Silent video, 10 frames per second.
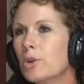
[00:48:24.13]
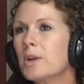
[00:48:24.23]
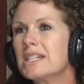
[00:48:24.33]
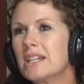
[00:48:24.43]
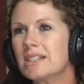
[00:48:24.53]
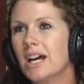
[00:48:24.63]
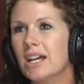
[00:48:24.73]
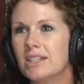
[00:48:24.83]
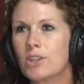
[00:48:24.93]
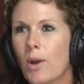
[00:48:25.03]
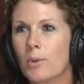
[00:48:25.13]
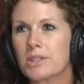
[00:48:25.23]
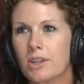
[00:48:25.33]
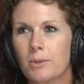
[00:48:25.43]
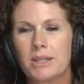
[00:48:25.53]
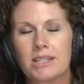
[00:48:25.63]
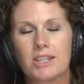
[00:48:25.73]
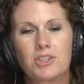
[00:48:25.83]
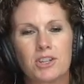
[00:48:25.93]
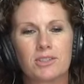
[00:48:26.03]
there wasn't a ton, so I wasn't going to be
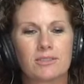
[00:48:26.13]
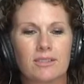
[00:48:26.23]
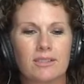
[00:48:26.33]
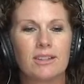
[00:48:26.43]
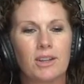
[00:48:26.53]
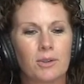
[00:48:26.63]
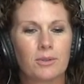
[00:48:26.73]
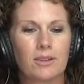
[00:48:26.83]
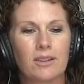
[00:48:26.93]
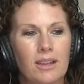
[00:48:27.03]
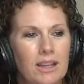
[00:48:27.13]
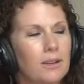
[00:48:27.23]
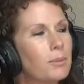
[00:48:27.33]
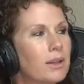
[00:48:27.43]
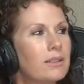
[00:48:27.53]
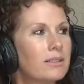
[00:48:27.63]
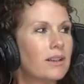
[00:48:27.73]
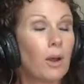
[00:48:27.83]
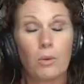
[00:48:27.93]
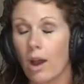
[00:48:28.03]
stingy and, eat it. But
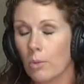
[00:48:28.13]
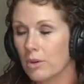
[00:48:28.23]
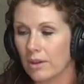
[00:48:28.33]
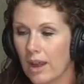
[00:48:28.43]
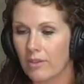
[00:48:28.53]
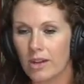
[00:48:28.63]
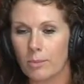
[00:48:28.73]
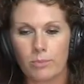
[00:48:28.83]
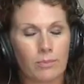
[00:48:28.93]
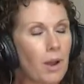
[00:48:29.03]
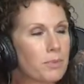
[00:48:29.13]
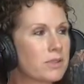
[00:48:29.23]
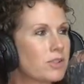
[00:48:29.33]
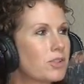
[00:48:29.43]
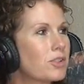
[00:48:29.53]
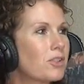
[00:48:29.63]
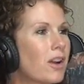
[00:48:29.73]
I wouldn't have any opposition to